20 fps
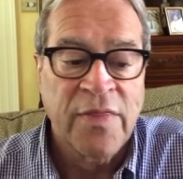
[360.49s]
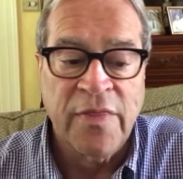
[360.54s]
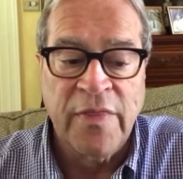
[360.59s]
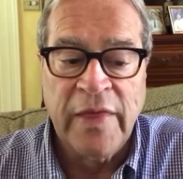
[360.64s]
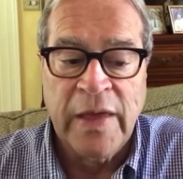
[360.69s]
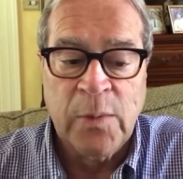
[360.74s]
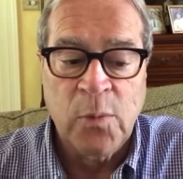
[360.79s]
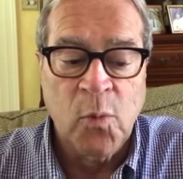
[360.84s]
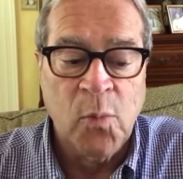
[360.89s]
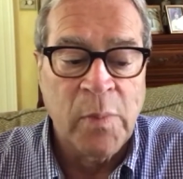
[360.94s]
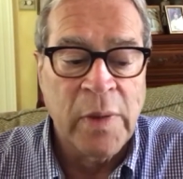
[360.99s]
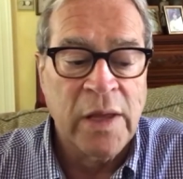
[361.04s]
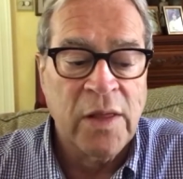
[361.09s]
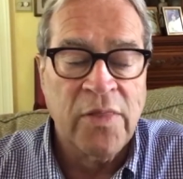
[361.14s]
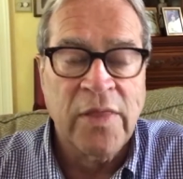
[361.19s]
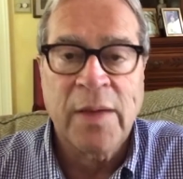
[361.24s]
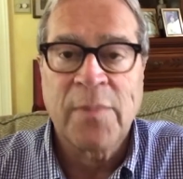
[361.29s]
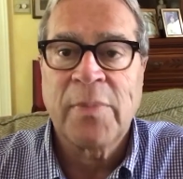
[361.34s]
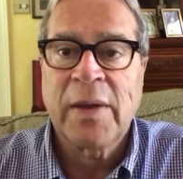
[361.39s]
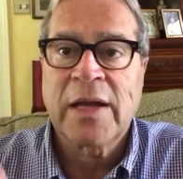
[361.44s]
They will mail
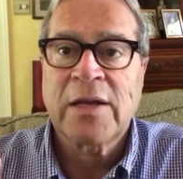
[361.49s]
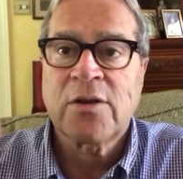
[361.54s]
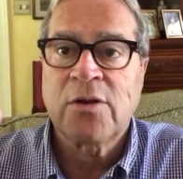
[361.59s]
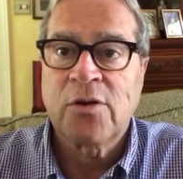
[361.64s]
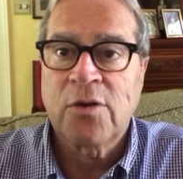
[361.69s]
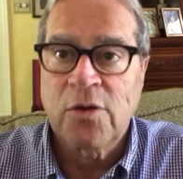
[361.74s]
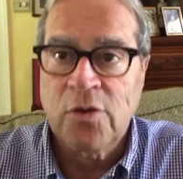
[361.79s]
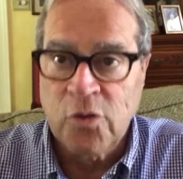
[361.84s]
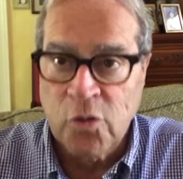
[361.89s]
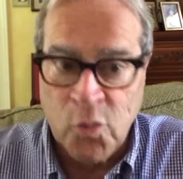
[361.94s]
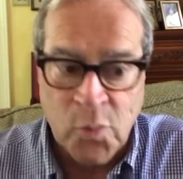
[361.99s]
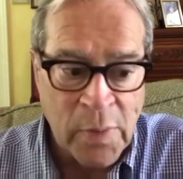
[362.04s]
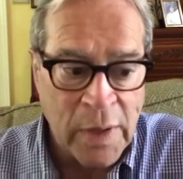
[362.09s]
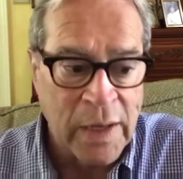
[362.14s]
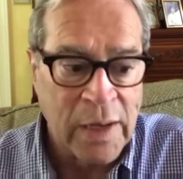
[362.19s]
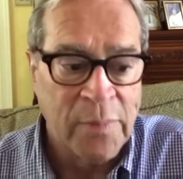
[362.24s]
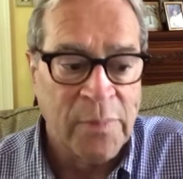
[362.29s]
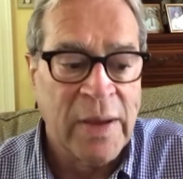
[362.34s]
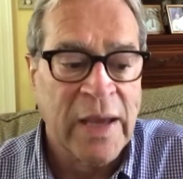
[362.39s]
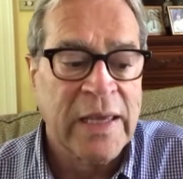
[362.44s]
that back to you. You
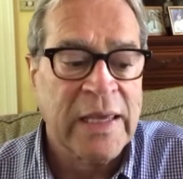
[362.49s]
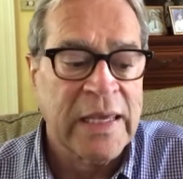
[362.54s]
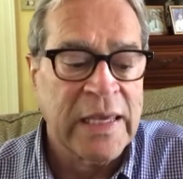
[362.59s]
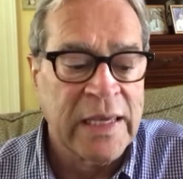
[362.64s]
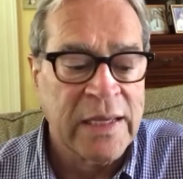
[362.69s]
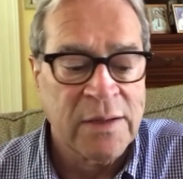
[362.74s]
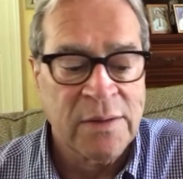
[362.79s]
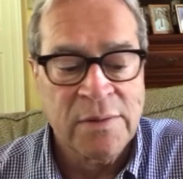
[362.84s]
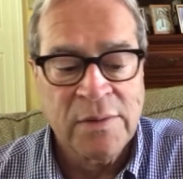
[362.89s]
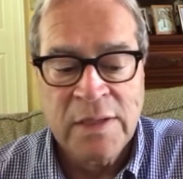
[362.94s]
mail it back in.